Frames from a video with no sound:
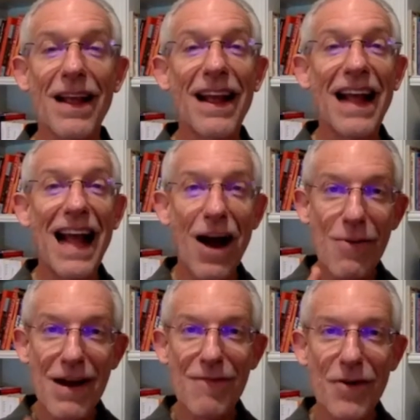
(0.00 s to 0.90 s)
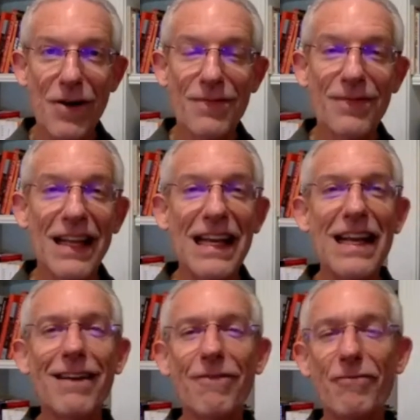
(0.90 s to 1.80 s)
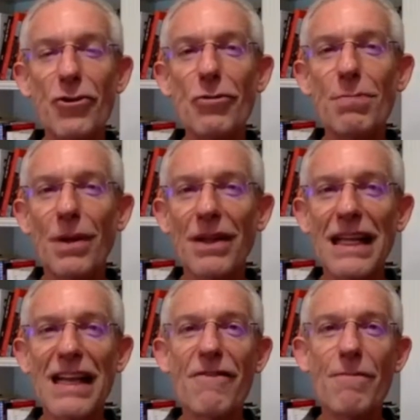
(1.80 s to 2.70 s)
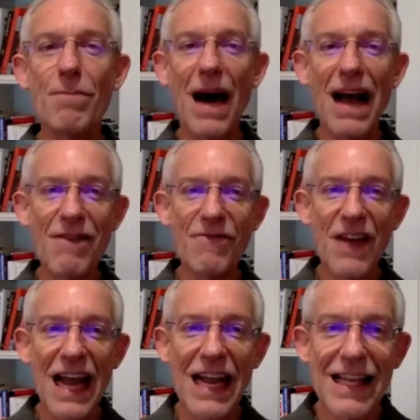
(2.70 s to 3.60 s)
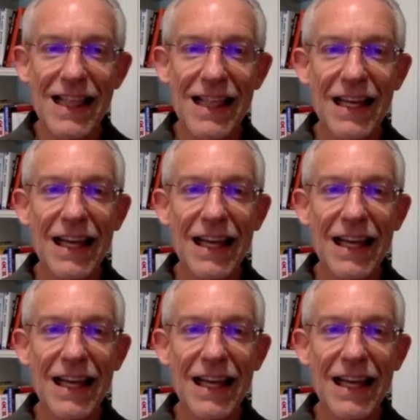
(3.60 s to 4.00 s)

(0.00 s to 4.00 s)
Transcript: However, if you believe by faith,